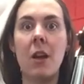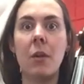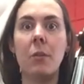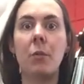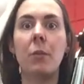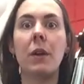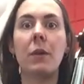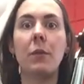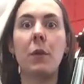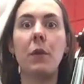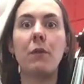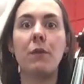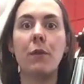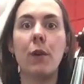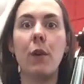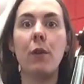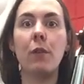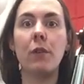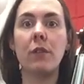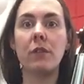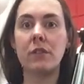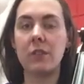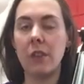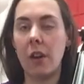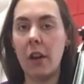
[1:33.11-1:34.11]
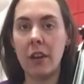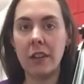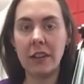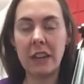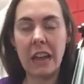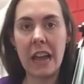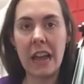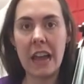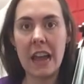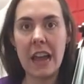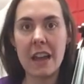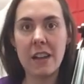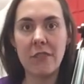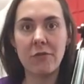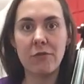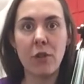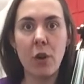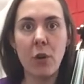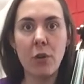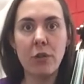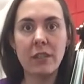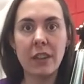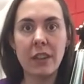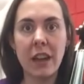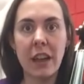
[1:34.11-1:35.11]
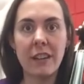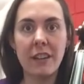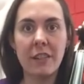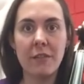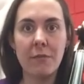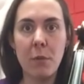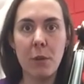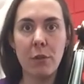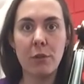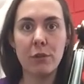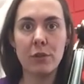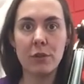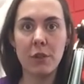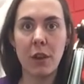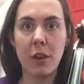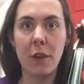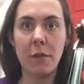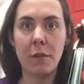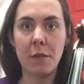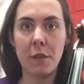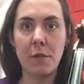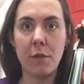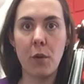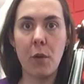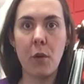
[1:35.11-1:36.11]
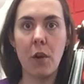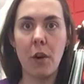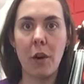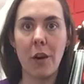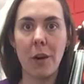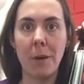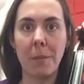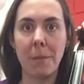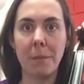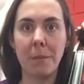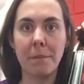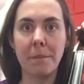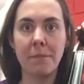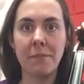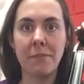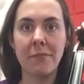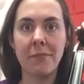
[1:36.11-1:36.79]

when we focus on a rotative motion of the forearm.